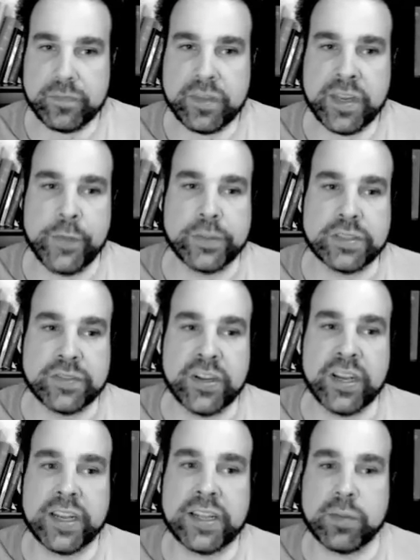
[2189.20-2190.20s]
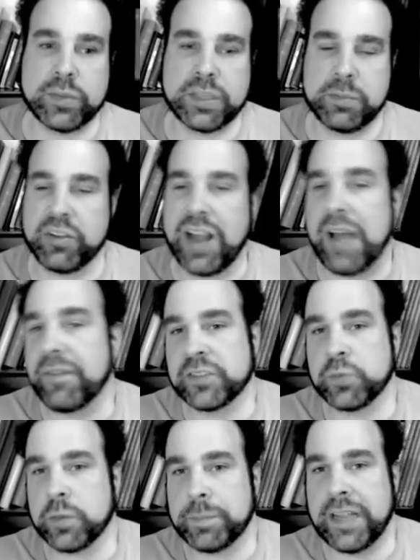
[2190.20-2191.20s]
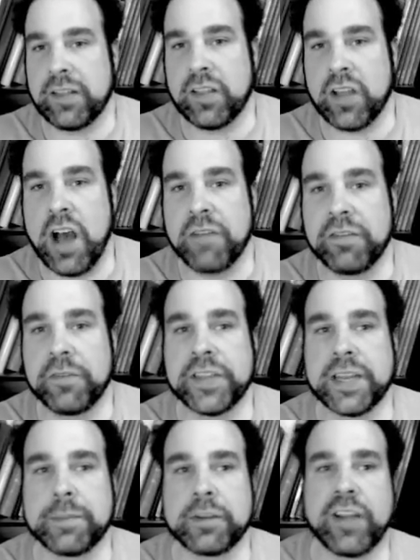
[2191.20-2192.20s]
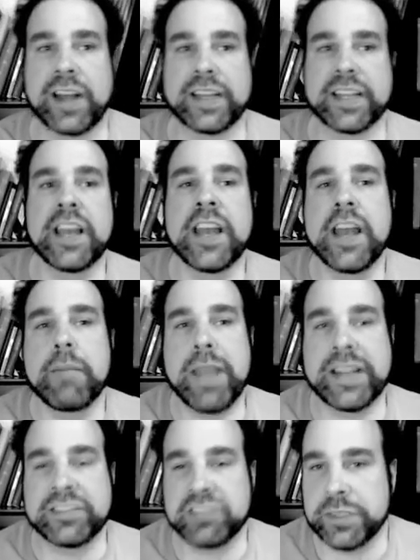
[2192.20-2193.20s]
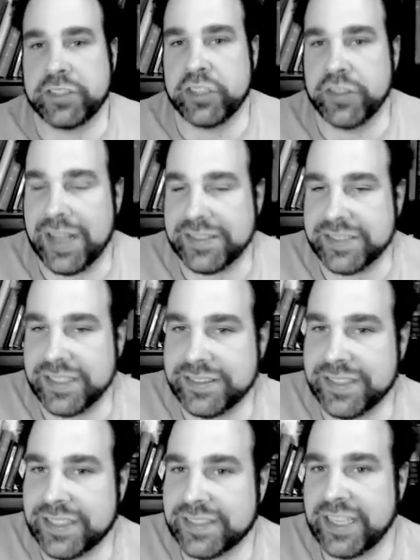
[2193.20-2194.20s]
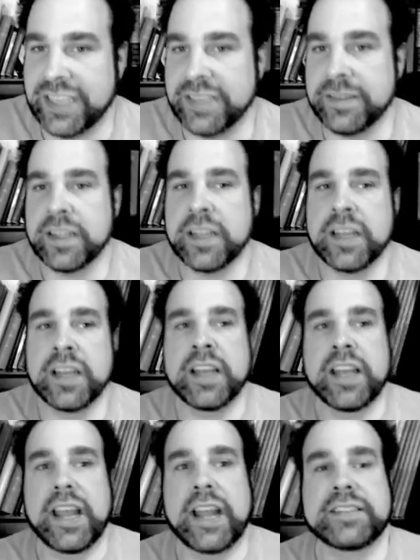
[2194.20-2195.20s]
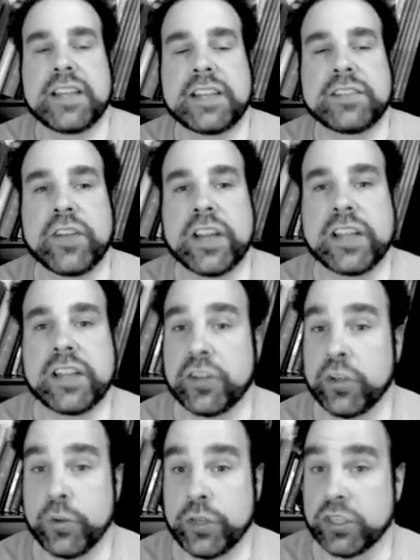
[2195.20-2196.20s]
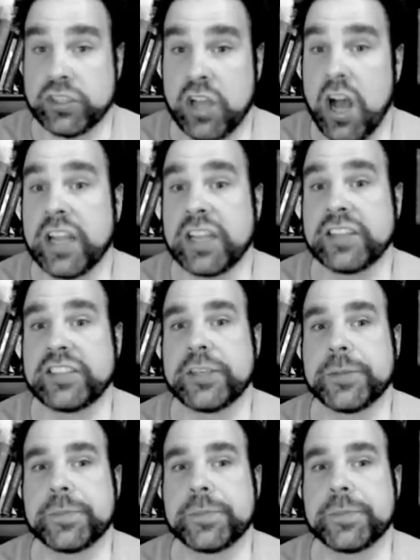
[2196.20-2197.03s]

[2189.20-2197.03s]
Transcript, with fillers: It was very clear what demographics were peeling off of the Democratic mainstream in 2016. It's it's very clear who you're talking to